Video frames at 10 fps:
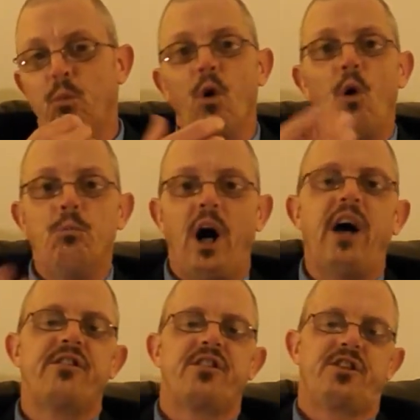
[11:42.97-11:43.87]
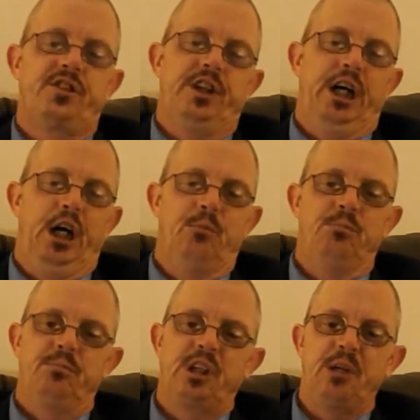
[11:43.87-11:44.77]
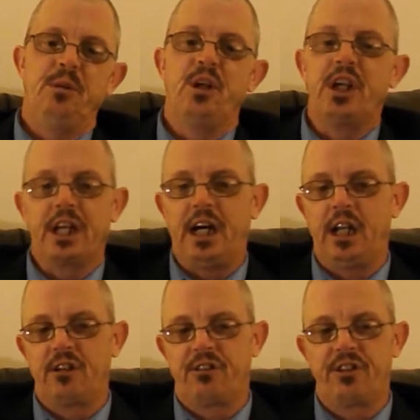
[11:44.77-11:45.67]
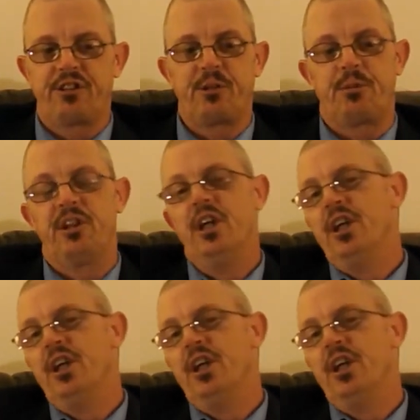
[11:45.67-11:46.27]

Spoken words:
robust community college systems.